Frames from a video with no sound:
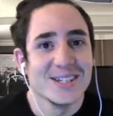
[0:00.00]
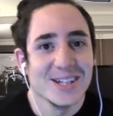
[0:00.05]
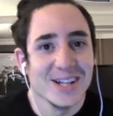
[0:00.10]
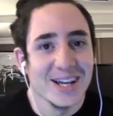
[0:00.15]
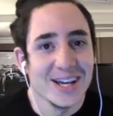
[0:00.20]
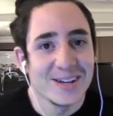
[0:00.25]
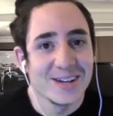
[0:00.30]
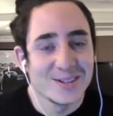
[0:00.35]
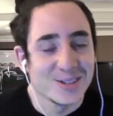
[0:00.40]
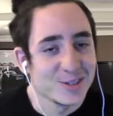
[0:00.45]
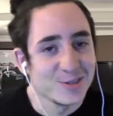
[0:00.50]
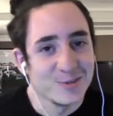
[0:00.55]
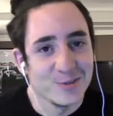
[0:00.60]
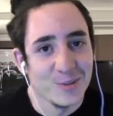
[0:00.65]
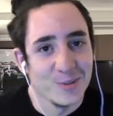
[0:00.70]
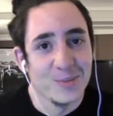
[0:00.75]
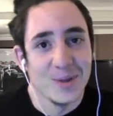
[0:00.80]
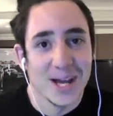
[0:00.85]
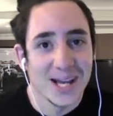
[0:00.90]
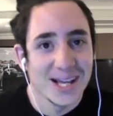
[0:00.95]
like just
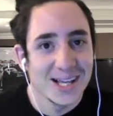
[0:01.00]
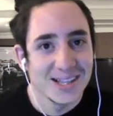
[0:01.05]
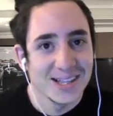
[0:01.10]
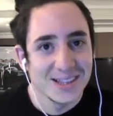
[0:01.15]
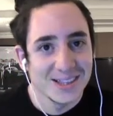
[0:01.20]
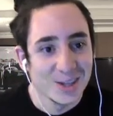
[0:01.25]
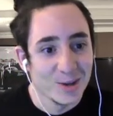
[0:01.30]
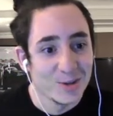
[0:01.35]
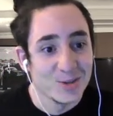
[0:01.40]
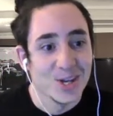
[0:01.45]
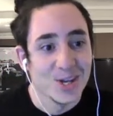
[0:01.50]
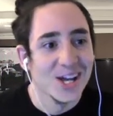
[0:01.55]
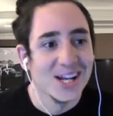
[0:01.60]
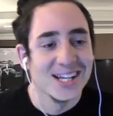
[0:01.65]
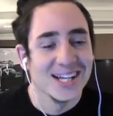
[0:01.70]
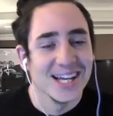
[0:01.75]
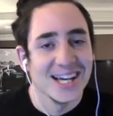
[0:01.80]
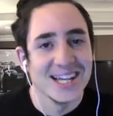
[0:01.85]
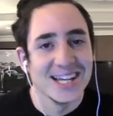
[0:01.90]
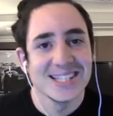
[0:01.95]
from like those early
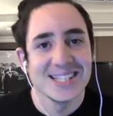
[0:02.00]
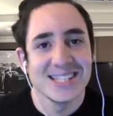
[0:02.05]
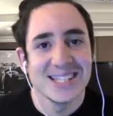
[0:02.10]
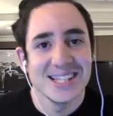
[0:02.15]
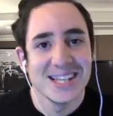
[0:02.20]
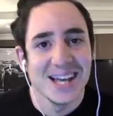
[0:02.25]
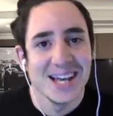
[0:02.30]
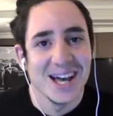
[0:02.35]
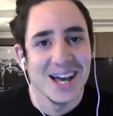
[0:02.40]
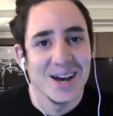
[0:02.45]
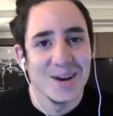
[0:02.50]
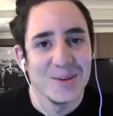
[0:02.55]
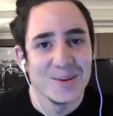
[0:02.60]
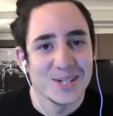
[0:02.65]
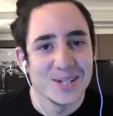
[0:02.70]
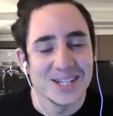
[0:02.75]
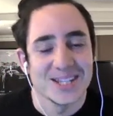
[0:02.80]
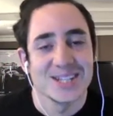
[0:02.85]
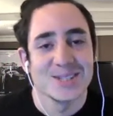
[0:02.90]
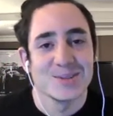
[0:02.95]
days, which
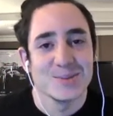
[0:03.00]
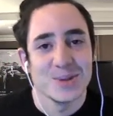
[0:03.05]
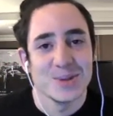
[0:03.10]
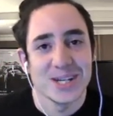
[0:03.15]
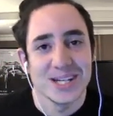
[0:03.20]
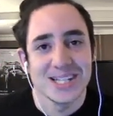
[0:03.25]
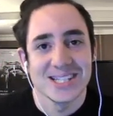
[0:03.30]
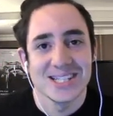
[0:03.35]
I think is good.